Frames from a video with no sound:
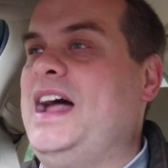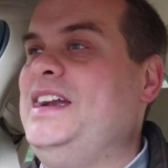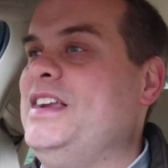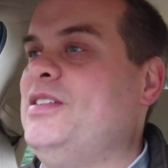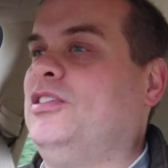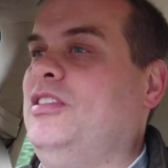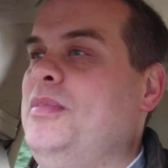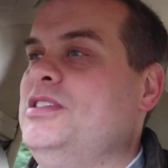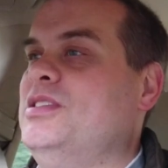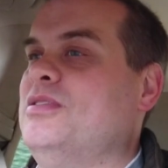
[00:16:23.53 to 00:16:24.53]
And it's optional
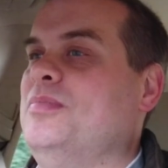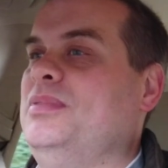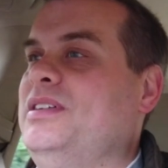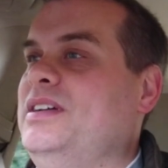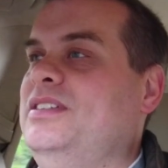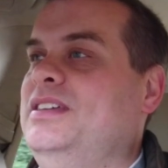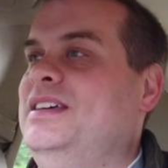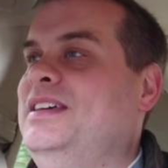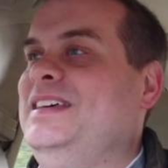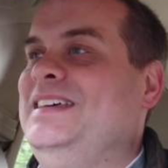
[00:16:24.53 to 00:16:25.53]
emission zone compliant.
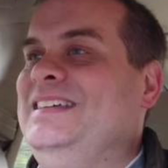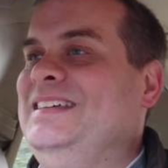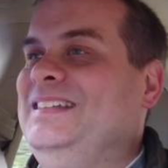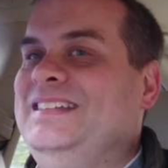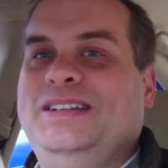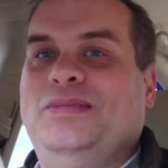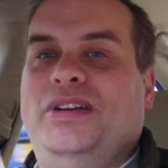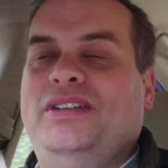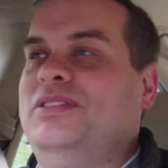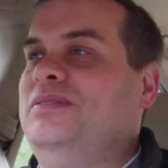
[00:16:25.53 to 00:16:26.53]

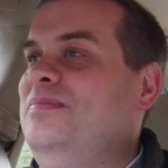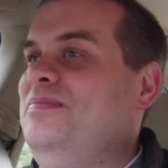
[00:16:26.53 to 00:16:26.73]
Wonderful.